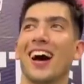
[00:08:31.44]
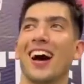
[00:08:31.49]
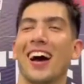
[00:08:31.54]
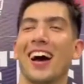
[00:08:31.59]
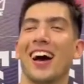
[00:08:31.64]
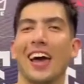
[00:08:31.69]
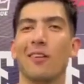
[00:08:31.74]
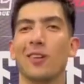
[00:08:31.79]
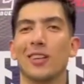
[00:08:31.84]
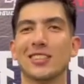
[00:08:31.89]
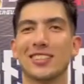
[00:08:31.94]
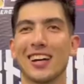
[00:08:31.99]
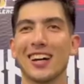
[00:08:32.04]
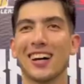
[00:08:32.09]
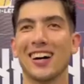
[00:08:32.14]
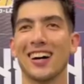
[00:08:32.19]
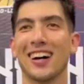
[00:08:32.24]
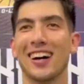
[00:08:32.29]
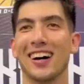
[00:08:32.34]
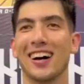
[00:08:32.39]
It was
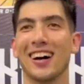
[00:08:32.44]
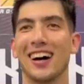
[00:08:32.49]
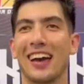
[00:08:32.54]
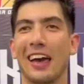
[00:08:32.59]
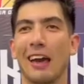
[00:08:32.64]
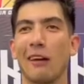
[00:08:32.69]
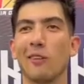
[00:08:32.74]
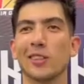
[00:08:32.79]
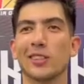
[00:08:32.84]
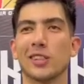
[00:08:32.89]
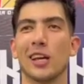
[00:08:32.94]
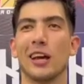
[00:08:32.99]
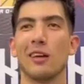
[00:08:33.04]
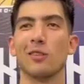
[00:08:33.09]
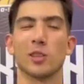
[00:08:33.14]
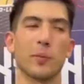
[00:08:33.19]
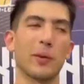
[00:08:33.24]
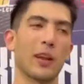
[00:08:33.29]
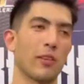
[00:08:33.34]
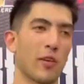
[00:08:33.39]
uh, it was uh, it was
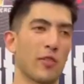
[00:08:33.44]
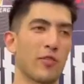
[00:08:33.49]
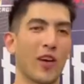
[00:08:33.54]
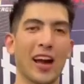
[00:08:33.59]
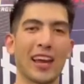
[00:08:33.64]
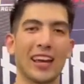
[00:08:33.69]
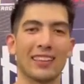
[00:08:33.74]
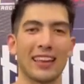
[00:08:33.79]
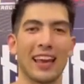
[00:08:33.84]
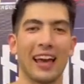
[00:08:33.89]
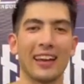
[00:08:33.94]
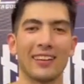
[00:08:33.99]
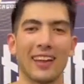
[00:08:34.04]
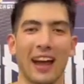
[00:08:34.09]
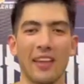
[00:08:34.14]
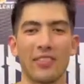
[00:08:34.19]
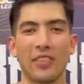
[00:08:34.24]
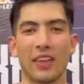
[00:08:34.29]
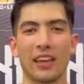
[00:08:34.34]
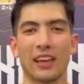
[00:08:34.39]
a bit of a fight at the end. I
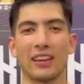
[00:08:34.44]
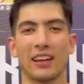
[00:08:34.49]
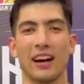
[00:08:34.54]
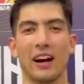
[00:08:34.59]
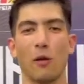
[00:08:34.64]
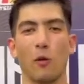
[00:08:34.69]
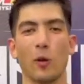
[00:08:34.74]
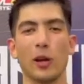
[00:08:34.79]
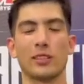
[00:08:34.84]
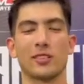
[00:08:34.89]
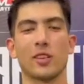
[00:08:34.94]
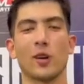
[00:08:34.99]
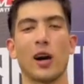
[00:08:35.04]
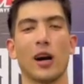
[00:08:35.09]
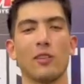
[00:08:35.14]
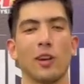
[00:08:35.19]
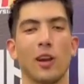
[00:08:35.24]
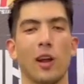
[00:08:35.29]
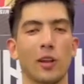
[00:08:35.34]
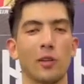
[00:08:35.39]
think uh, we still have
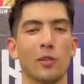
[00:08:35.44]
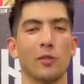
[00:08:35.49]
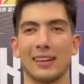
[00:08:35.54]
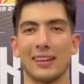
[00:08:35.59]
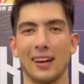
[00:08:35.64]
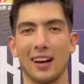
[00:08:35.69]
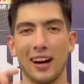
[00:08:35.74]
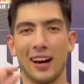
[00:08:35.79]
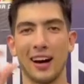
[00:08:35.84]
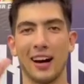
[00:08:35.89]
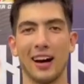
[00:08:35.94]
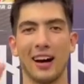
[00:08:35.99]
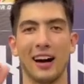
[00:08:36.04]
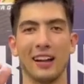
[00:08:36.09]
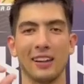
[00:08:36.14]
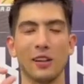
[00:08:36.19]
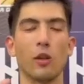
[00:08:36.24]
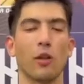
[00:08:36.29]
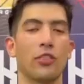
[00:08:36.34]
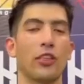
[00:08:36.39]
a lot of uh,
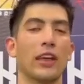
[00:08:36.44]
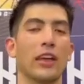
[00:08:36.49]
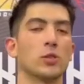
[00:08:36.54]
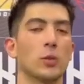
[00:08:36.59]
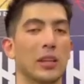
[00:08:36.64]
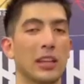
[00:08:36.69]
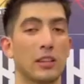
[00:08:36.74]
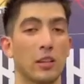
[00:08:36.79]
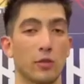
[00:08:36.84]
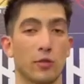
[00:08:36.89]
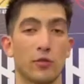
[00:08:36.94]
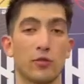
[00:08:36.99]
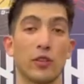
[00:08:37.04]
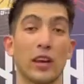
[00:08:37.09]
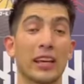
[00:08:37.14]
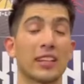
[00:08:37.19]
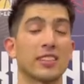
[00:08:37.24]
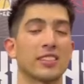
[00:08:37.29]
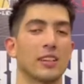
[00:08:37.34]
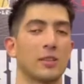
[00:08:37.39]
little things we need to
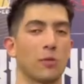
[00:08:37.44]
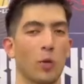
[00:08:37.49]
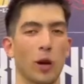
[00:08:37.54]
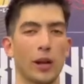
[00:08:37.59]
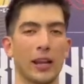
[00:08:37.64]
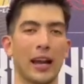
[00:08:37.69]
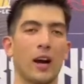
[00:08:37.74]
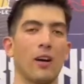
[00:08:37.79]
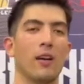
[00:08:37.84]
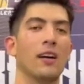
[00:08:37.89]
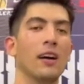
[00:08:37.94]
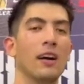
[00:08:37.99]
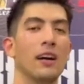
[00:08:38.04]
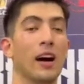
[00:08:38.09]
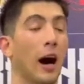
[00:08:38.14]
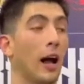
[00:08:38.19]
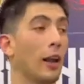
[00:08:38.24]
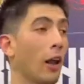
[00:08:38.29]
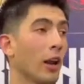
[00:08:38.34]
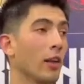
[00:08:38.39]
fix and work out.
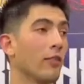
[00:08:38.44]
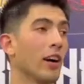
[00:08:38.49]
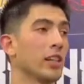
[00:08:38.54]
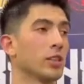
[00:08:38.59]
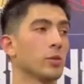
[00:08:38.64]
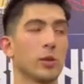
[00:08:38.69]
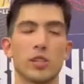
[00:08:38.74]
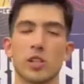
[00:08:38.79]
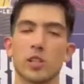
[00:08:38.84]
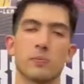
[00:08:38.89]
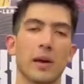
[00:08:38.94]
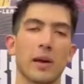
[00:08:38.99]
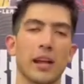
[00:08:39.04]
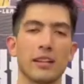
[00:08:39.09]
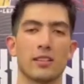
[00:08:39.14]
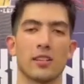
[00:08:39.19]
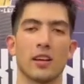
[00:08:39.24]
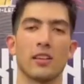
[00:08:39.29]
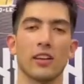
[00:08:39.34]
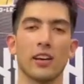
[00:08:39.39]
A lot of us, we just met
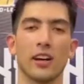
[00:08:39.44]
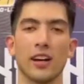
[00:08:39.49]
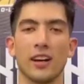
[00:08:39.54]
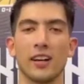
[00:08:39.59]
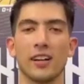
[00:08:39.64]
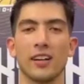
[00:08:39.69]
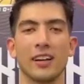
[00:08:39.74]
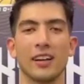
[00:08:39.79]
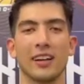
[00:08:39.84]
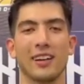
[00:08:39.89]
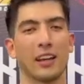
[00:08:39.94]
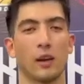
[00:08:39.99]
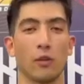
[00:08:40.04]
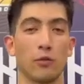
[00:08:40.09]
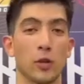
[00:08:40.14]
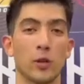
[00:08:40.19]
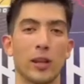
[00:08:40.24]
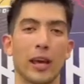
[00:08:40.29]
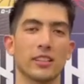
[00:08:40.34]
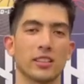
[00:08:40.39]
each other like a
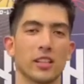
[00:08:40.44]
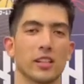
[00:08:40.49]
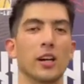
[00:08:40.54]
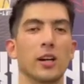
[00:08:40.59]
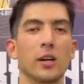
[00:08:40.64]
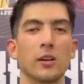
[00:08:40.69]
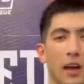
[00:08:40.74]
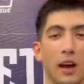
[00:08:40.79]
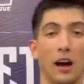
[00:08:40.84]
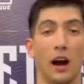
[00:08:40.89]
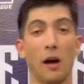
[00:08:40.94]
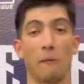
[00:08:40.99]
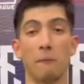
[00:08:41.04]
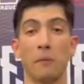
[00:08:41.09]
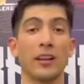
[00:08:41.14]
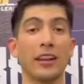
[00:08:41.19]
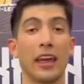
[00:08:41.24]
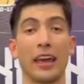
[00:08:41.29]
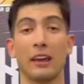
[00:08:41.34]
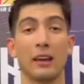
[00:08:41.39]
few days ago.
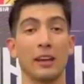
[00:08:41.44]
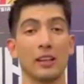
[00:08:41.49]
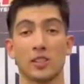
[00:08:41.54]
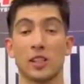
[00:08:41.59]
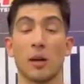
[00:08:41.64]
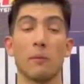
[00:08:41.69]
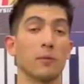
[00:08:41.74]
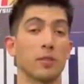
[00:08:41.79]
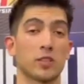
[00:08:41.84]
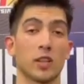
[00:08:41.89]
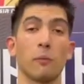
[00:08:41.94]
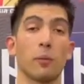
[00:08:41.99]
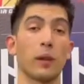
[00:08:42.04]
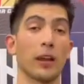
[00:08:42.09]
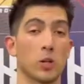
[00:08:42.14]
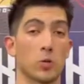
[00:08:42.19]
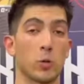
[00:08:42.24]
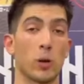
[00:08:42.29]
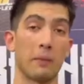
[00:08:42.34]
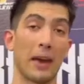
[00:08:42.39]
Monday, some some
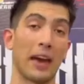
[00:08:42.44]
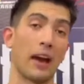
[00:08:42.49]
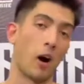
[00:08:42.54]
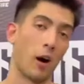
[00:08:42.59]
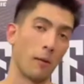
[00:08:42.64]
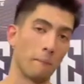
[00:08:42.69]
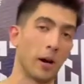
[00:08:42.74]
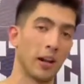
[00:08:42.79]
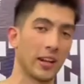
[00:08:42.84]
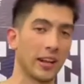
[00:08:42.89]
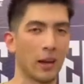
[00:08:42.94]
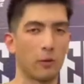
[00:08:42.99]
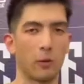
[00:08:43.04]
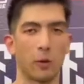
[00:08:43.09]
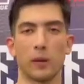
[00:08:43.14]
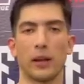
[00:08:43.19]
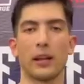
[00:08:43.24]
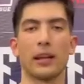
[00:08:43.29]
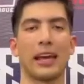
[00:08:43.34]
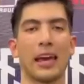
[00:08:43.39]
players we met on Monday and we
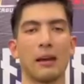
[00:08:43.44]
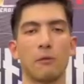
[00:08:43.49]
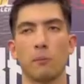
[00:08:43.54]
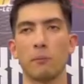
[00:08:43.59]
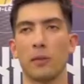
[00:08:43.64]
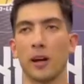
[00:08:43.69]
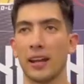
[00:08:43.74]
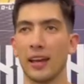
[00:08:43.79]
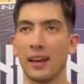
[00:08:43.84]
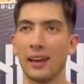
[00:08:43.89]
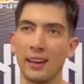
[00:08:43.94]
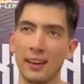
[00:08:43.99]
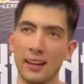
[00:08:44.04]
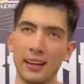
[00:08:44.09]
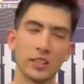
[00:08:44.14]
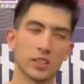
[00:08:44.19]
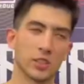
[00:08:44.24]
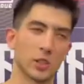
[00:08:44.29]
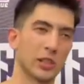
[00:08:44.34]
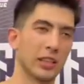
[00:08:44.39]
played a game on Monday.
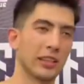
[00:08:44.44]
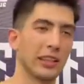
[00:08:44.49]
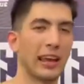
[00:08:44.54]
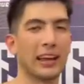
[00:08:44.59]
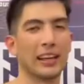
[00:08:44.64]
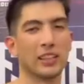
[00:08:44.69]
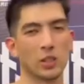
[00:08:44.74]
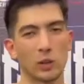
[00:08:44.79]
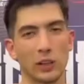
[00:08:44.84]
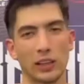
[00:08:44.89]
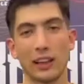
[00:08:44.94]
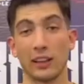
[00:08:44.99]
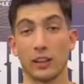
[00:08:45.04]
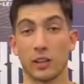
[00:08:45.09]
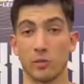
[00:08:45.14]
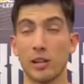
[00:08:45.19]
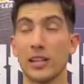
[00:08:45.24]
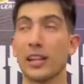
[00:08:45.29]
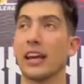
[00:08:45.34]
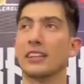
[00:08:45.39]
So today is only like
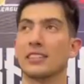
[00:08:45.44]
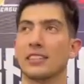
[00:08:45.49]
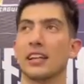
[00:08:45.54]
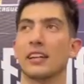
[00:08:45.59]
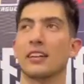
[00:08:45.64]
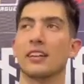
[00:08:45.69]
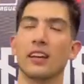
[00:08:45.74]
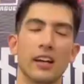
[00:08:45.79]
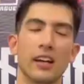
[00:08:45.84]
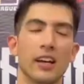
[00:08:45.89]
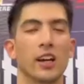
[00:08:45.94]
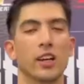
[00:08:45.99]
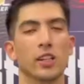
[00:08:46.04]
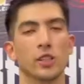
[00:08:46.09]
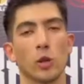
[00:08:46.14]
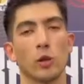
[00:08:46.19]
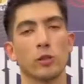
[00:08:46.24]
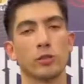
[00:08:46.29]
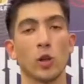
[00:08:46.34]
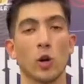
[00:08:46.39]
three days in.
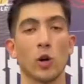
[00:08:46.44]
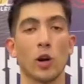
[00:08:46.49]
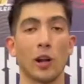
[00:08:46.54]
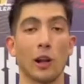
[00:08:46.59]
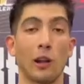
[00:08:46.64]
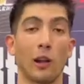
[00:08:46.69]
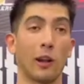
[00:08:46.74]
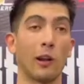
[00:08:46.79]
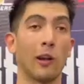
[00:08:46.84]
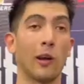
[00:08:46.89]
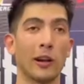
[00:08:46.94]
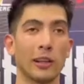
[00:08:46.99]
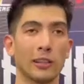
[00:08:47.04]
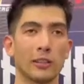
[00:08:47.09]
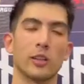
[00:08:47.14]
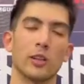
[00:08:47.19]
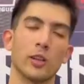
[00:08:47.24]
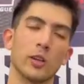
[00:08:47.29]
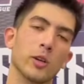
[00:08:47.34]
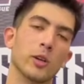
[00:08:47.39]
So we've still got a lot of learning to
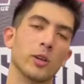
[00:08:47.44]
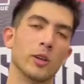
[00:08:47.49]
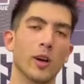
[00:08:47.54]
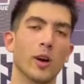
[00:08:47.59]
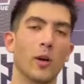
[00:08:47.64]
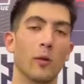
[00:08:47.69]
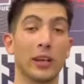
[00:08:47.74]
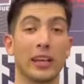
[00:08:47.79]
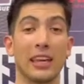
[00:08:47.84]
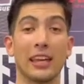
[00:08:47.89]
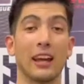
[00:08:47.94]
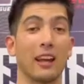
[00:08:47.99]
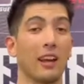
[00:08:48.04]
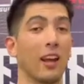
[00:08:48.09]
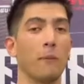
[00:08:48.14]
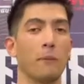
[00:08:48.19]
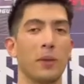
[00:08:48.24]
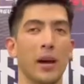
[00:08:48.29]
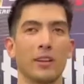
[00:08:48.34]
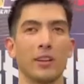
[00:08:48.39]
do. We can get a
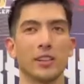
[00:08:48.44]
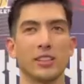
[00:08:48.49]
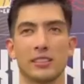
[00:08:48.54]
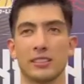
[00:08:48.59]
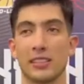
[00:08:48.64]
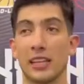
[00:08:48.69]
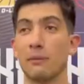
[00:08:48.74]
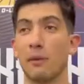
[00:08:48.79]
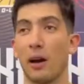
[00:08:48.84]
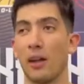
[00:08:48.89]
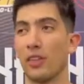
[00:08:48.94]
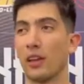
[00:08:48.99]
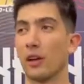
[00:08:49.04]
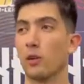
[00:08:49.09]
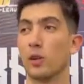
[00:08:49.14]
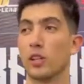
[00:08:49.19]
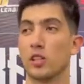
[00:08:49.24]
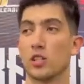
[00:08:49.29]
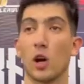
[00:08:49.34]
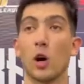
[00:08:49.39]
lot better as a team. I think
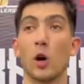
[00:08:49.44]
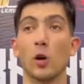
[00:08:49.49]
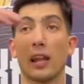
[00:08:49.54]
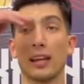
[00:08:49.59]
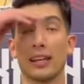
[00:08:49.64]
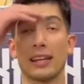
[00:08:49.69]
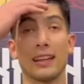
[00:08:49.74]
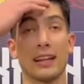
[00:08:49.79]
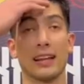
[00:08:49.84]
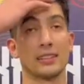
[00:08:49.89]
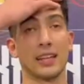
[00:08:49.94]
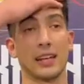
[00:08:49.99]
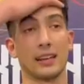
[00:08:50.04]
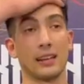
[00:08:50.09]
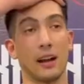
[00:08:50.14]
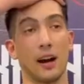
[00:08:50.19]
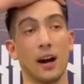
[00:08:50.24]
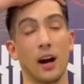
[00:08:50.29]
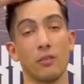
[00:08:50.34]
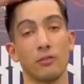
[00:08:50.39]
we showed like in that second
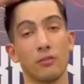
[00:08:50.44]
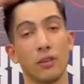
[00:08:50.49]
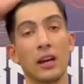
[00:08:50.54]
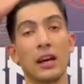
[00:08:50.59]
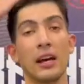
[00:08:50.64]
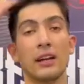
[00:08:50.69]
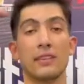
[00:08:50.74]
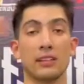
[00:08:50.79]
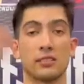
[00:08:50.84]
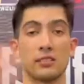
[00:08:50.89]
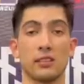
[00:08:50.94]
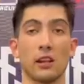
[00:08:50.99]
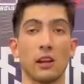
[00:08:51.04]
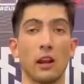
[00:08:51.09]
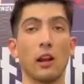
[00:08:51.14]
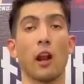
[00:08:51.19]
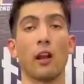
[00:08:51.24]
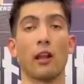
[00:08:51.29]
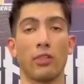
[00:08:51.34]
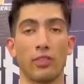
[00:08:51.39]
half, there's still a
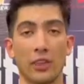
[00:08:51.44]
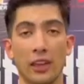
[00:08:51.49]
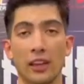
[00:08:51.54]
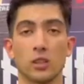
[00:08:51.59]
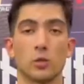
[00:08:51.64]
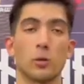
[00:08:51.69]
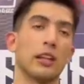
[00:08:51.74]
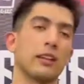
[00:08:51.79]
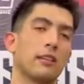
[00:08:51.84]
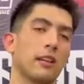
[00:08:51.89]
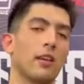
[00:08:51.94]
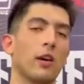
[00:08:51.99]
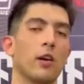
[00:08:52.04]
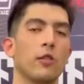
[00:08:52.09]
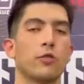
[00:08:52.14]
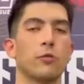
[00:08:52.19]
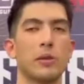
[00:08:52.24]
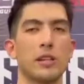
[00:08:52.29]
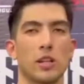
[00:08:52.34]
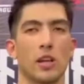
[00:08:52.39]
lot of things we need to learn
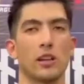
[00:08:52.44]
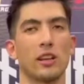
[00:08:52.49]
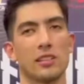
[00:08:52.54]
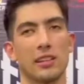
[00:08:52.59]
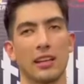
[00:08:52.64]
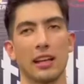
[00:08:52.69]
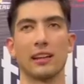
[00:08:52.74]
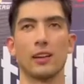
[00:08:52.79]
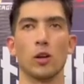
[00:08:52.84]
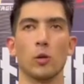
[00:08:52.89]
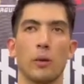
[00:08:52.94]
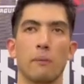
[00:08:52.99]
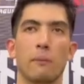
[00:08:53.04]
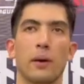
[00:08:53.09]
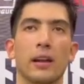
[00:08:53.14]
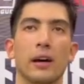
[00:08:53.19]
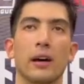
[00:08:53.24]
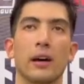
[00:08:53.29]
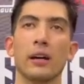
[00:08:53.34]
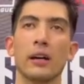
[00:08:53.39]
from each other to get a little bit
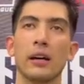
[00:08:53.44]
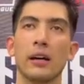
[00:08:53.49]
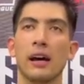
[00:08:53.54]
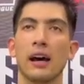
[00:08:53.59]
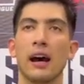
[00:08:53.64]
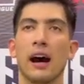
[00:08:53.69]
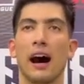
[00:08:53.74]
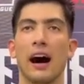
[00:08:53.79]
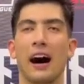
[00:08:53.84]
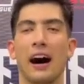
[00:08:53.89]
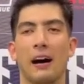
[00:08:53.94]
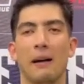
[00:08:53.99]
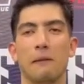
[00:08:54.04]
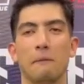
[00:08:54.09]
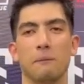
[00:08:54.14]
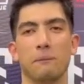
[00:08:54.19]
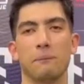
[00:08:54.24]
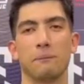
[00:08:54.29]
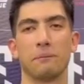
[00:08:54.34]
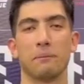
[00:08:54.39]
better. Um,
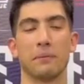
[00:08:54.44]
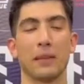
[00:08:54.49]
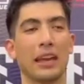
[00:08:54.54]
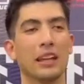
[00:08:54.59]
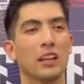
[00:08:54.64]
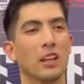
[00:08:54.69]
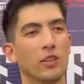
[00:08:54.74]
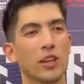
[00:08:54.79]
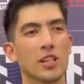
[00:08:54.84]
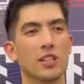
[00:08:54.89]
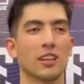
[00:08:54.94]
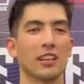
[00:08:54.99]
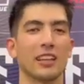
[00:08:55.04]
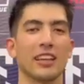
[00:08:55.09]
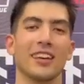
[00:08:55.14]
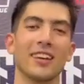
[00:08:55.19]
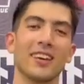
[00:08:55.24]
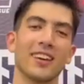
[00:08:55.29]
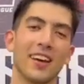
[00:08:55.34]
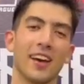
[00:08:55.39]

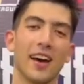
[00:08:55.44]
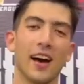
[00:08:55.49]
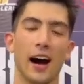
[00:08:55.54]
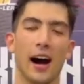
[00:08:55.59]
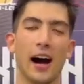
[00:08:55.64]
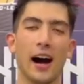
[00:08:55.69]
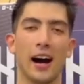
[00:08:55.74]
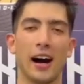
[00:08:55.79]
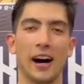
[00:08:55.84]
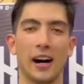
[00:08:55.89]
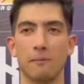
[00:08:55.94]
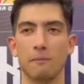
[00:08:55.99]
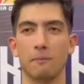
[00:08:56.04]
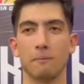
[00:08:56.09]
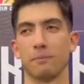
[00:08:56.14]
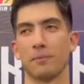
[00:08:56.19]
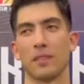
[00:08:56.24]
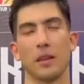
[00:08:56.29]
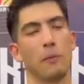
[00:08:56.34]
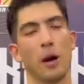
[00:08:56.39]
individually, Um,
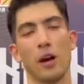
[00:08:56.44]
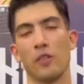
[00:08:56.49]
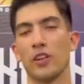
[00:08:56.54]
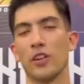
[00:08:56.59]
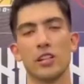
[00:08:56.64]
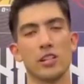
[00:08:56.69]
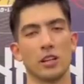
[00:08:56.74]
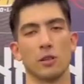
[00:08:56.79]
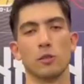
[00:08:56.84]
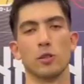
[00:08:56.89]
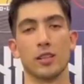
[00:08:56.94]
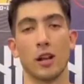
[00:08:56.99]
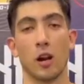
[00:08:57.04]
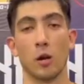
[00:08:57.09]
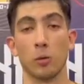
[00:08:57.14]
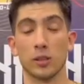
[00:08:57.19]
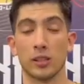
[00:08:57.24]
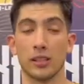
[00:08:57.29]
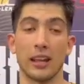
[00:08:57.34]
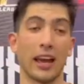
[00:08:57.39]
my finishing was
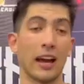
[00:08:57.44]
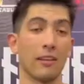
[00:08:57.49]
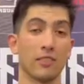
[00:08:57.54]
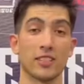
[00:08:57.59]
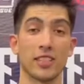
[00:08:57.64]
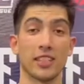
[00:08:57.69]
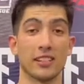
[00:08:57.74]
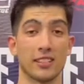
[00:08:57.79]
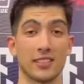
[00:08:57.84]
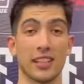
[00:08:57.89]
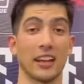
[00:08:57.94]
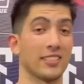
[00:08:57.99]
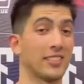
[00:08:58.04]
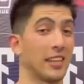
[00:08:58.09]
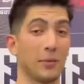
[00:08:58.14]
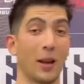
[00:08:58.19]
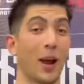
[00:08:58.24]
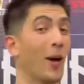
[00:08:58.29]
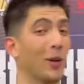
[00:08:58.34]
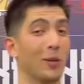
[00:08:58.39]
terrible today. I haven't seen the stats
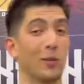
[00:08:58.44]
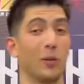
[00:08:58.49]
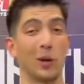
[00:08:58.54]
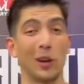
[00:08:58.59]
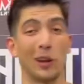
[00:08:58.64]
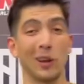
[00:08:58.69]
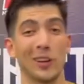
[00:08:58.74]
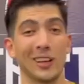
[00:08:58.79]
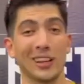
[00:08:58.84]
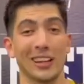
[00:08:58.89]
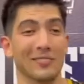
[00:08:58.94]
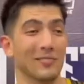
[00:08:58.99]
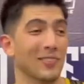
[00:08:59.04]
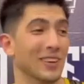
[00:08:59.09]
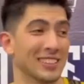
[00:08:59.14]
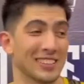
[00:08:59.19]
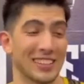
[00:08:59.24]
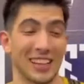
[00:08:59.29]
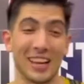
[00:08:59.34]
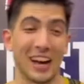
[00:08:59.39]
yet, but I don't even want to look at it
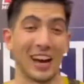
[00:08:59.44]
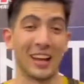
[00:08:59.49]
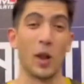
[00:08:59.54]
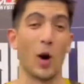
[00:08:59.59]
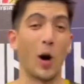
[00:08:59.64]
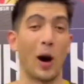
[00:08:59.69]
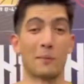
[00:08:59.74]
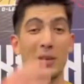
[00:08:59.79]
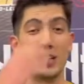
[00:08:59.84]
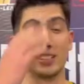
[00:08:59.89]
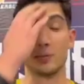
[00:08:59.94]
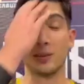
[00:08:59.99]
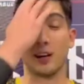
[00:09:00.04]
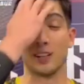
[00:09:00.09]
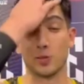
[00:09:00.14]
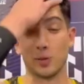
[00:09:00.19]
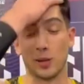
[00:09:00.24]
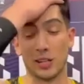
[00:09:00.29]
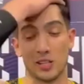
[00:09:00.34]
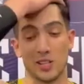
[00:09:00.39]
because I, I know I missed about
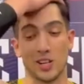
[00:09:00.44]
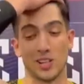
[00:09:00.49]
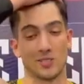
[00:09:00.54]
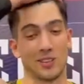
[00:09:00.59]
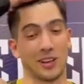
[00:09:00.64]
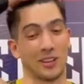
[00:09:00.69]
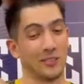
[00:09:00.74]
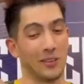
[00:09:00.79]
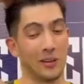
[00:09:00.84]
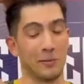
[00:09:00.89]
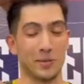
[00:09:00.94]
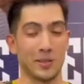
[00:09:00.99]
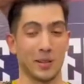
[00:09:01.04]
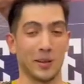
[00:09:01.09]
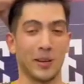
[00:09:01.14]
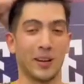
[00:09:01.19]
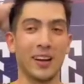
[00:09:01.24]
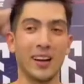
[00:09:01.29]
twenty shots around the rim, so